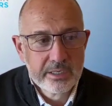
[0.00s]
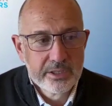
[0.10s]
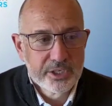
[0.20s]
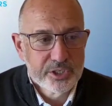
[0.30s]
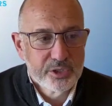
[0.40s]

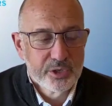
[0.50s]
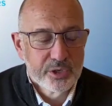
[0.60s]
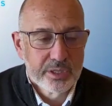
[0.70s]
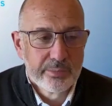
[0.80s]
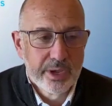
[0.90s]
They just took
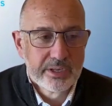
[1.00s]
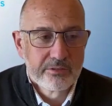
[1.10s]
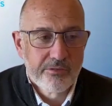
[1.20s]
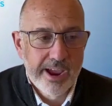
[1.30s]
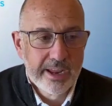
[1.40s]
the money and
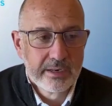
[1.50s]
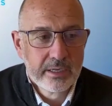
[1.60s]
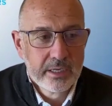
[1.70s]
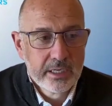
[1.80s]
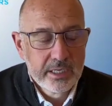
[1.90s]
ran.
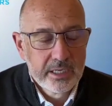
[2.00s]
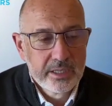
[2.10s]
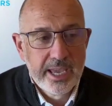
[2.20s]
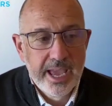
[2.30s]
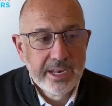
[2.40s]
In
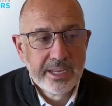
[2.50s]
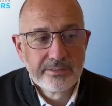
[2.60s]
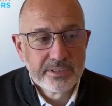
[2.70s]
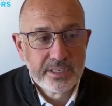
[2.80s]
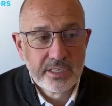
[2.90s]
the
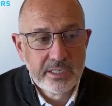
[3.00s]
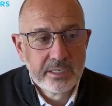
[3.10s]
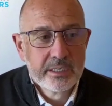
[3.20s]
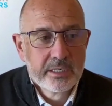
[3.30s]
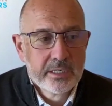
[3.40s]
NFT
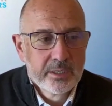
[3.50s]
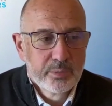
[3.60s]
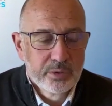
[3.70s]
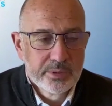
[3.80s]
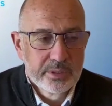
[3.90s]

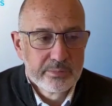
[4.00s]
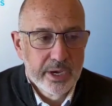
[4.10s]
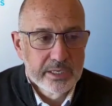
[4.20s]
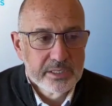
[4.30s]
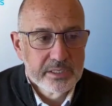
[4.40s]
boom and
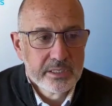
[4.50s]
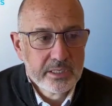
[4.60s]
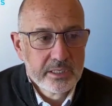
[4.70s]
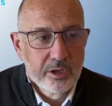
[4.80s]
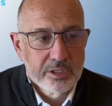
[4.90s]
bust,
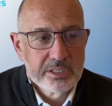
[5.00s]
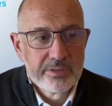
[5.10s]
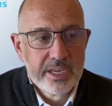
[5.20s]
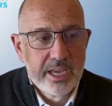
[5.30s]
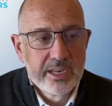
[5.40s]
lots of
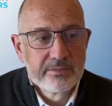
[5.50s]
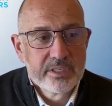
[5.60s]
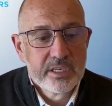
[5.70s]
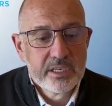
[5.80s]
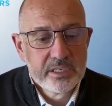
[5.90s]
the
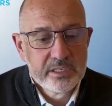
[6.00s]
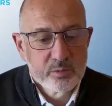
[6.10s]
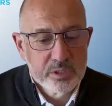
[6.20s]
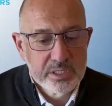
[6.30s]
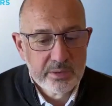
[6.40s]
NFTs
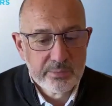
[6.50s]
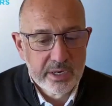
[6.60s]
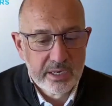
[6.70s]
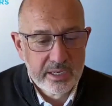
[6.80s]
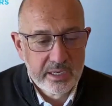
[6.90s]
were
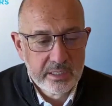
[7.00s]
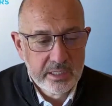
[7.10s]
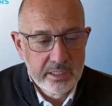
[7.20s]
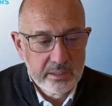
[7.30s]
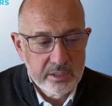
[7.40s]
similarly
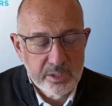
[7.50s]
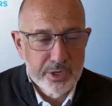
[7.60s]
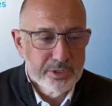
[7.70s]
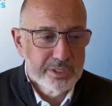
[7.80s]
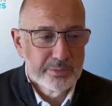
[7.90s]

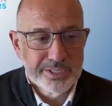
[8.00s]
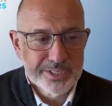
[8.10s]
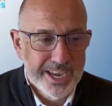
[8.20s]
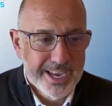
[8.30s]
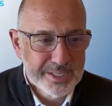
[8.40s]
supposed to be
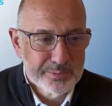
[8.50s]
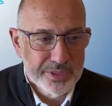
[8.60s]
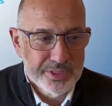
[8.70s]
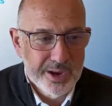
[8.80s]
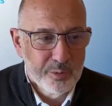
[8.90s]
scarce,
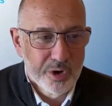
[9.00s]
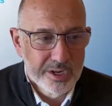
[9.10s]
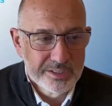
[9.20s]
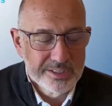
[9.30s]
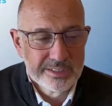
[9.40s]
but they
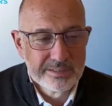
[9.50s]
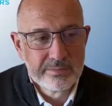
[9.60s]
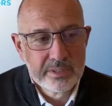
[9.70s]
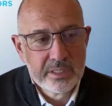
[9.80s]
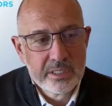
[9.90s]
weren't. And
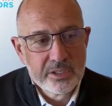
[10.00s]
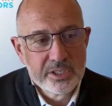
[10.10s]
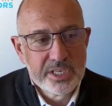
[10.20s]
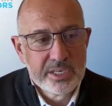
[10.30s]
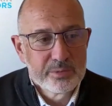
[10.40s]
the
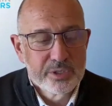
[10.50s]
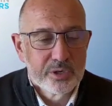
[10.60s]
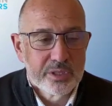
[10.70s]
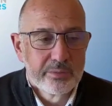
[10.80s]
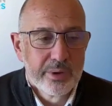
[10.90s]
teams
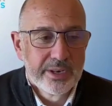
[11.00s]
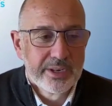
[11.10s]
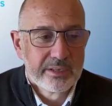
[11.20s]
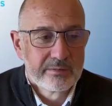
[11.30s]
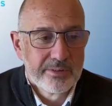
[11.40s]
took the money
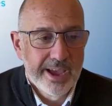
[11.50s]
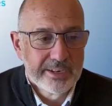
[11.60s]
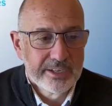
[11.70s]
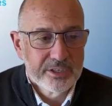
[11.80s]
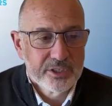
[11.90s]
and
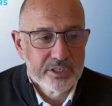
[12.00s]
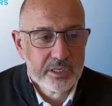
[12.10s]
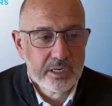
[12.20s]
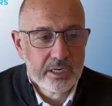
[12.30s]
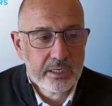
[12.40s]
vanished.
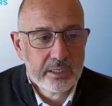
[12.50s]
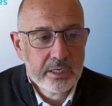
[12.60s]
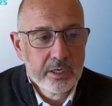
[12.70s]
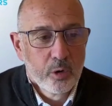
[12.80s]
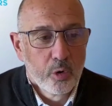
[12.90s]

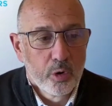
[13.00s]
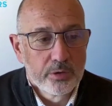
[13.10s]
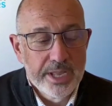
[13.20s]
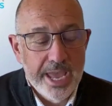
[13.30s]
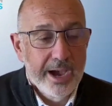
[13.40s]
Or
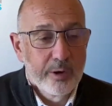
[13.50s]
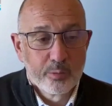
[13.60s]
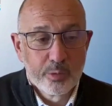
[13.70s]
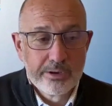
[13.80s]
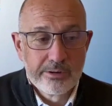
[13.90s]
now
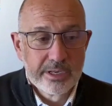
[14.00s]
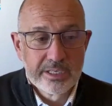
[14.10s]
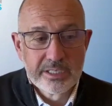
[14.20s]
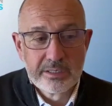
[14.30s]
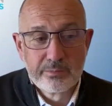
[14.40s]
we're hearing
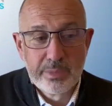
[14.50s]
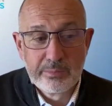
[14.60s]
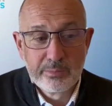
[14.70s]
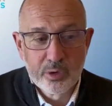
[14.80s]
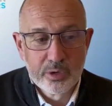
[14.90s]
it in
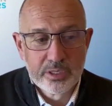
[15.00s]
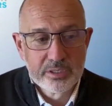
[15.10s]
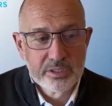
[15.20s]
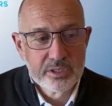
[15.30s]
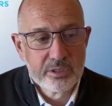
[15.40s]
meme
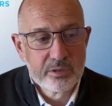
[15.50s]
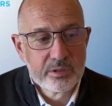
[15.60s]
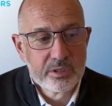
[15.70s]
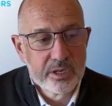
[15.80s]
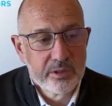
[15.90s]
coins too.
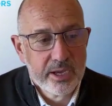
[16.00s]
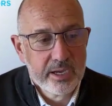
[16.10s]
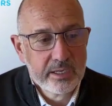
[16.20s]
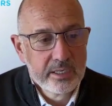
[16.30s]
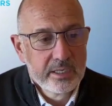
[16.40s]

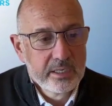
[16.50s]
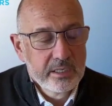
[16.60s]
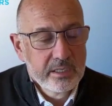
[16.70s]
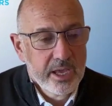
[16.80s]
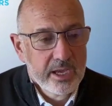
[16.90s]

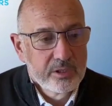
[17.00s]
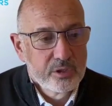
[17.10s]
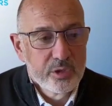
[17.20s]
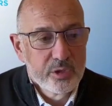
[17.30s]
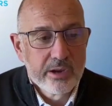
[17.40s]

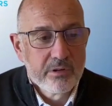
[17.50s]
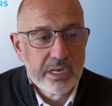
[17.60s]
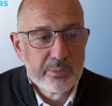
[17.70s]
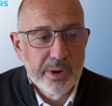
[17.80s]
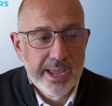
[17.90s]
Do they
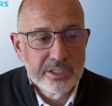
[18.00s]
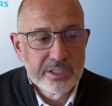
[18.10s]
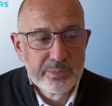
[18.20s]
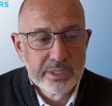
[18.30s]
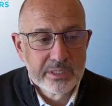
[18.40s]
really plan to
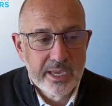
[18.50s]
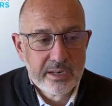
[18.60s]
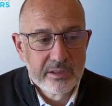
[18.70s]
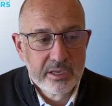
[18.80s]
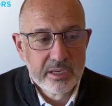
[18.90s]
build
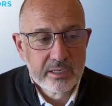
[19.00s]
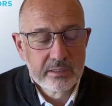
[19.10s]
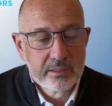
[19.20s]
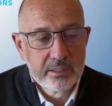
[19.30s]
anything?